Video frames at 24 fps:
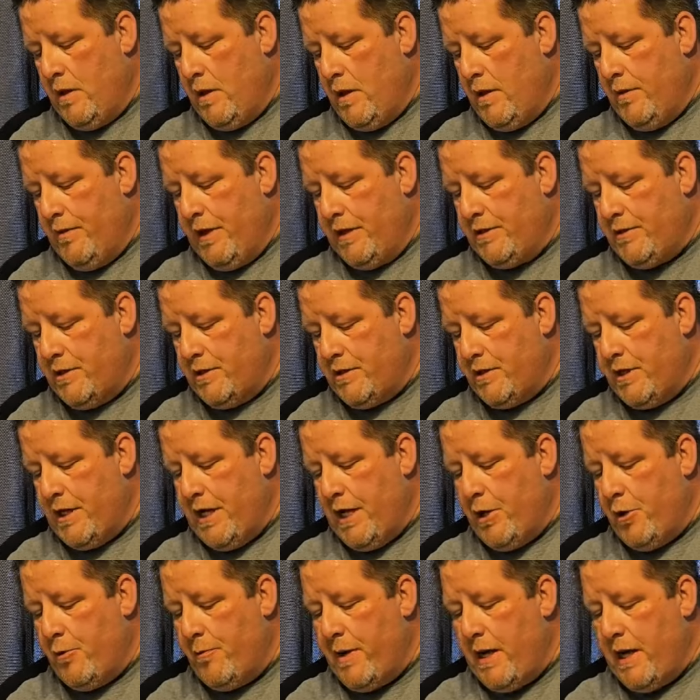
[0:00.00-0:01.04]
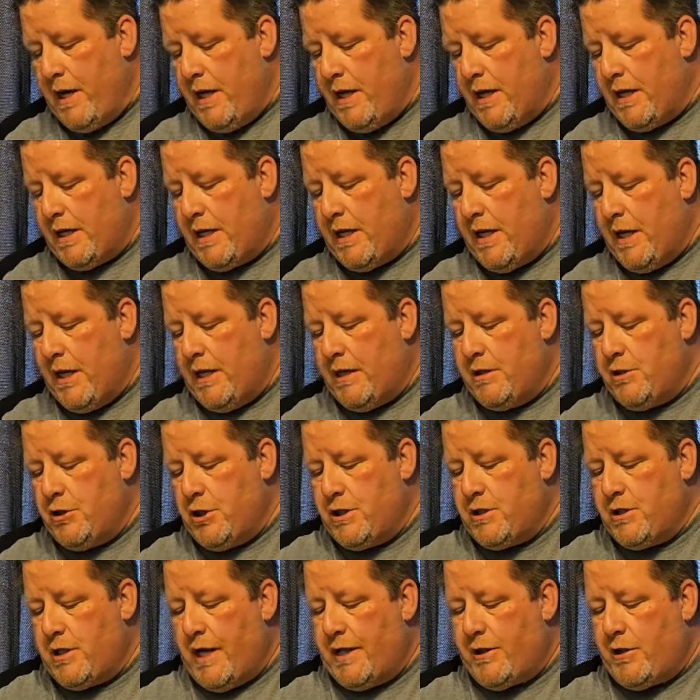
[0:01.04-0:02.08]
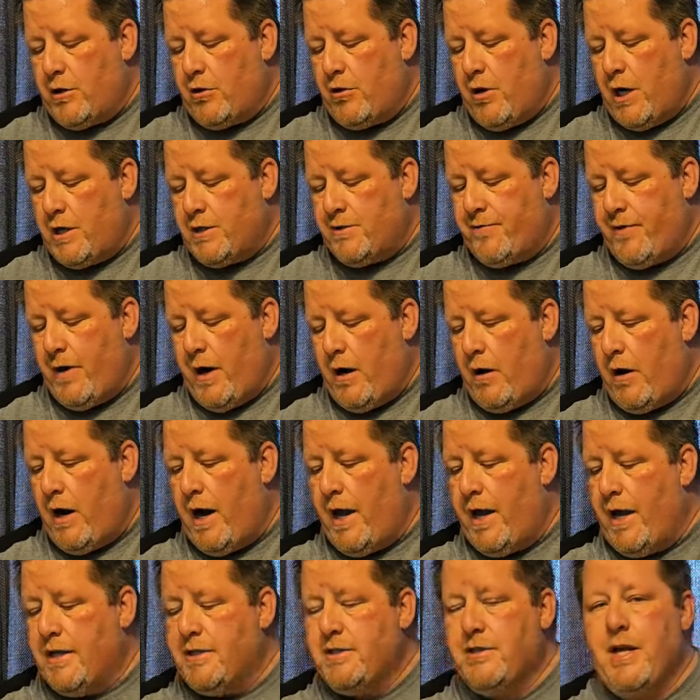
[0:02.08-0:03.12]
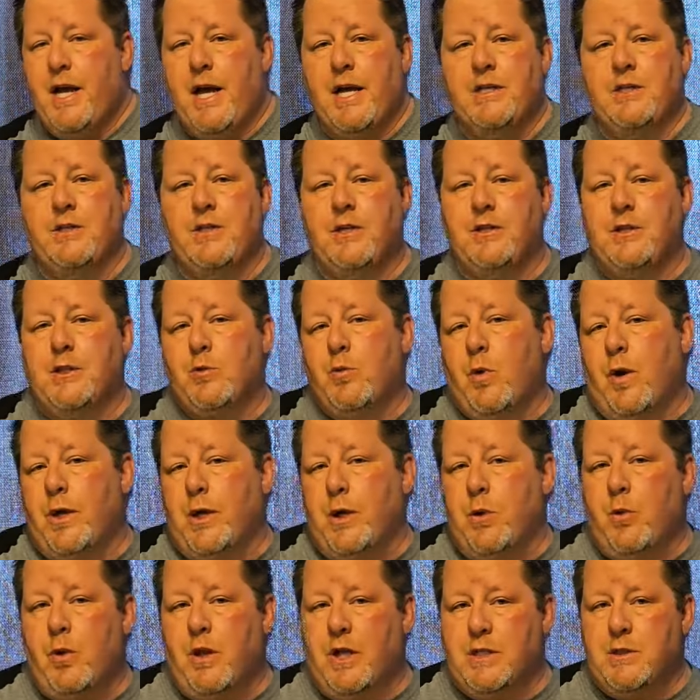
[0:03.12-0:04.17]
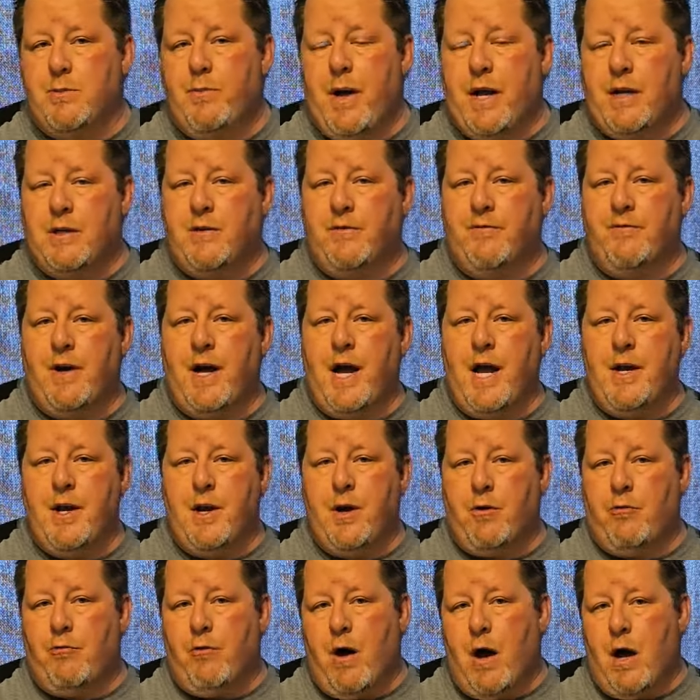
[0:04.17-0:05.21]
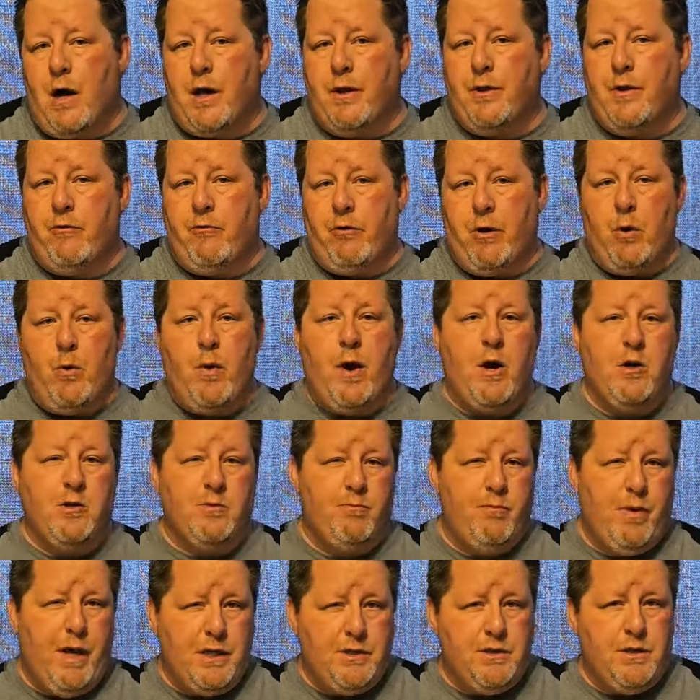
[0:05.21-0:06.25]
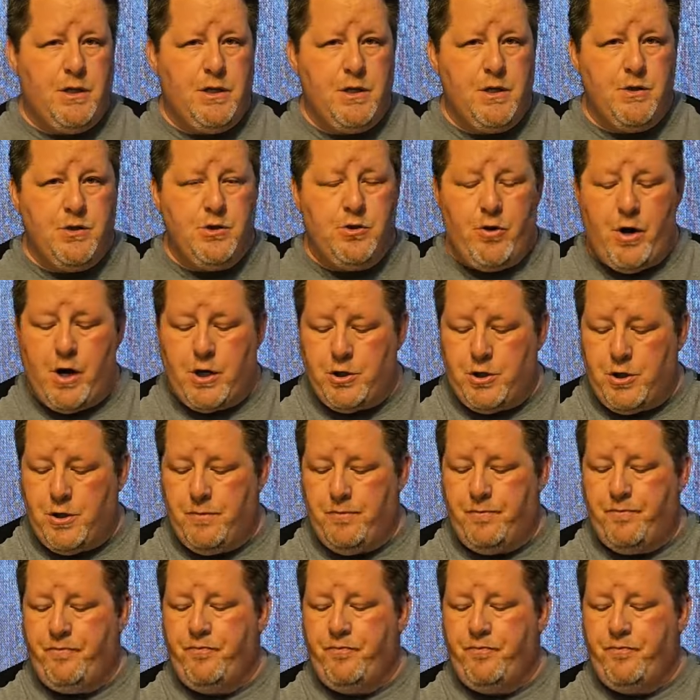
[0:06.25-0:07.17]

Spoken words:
This is an intermediate kit, just like the Crossfire ISX. This is what you will expect to find in a rocket that requires basic construction.